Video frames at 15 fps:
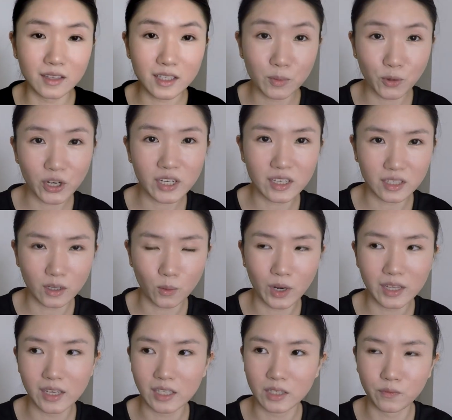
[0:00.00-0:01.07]
This brand is the
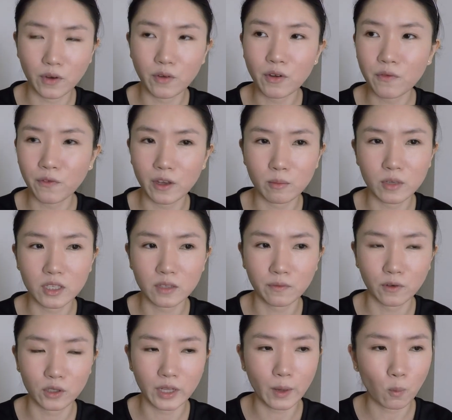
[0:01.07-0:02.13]
one that's very famous
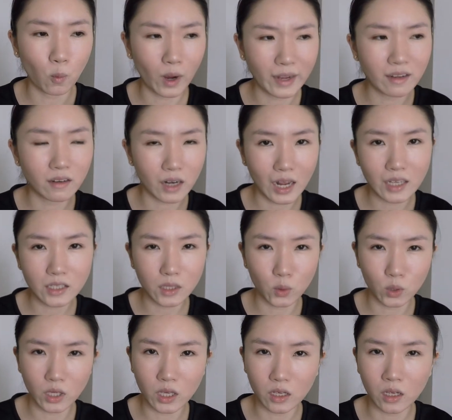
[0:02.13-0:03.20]
for that wine glass
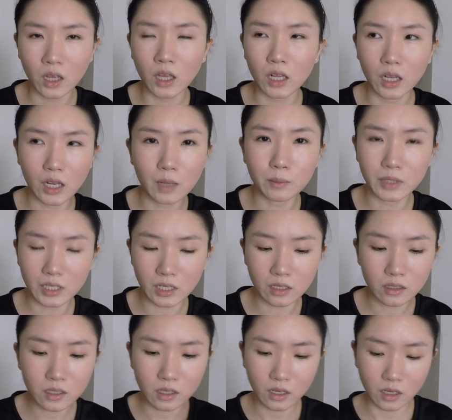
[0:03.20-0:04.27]
looking lip
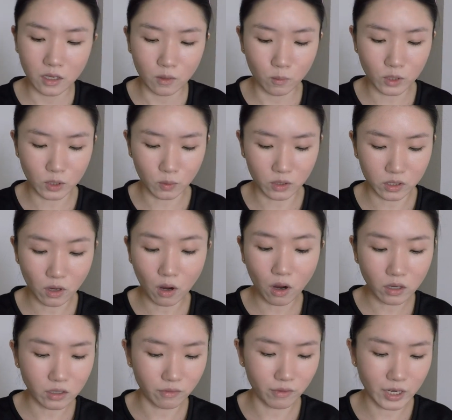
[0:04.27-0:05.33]
tint, which was
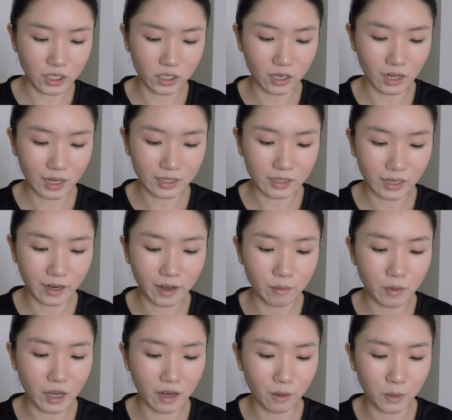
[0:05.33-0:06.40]
all the rage the last
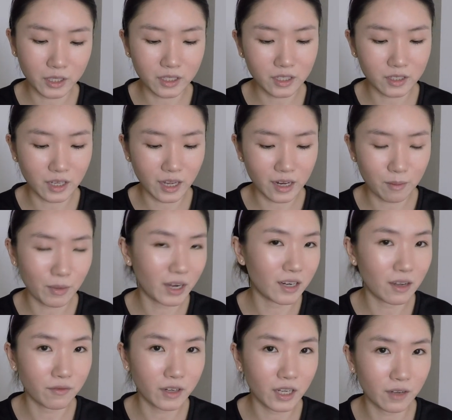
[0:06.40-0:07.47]
time. And I wanted to get it, but I
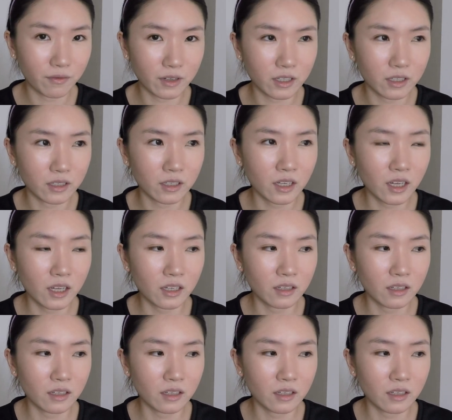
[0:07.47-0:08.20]
never ever